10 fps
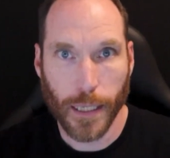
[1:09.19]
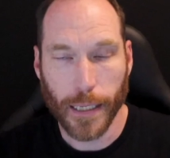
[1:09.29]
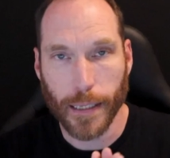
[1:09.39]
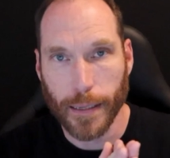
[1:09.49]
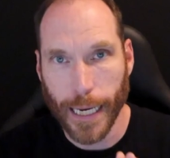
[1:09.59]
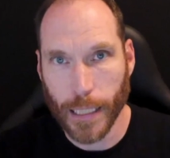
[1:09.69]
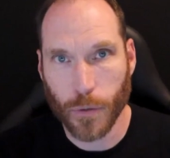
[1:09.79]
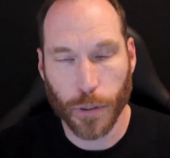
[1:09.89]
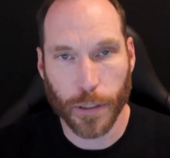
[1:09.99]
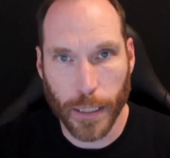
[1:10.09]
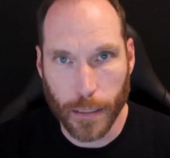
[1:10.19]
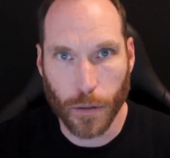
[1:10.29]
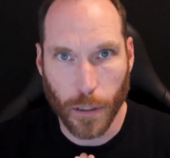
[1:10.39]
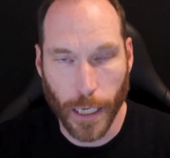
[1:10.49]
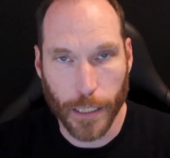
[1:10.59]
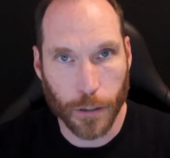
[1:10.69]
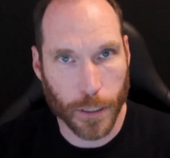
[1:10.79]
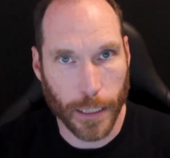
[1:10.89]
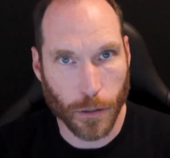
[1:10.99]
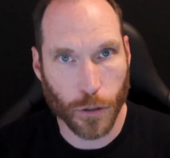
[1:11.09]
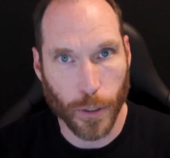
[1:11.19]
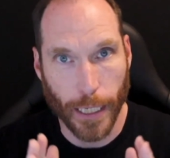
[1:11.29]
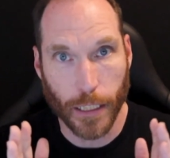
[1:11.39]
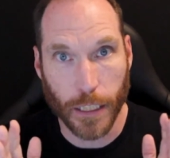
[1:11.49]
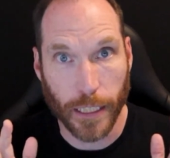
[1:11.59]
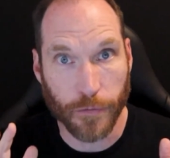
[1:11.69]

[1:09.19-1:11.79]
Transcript: And then that's where you need to align your sales strategy.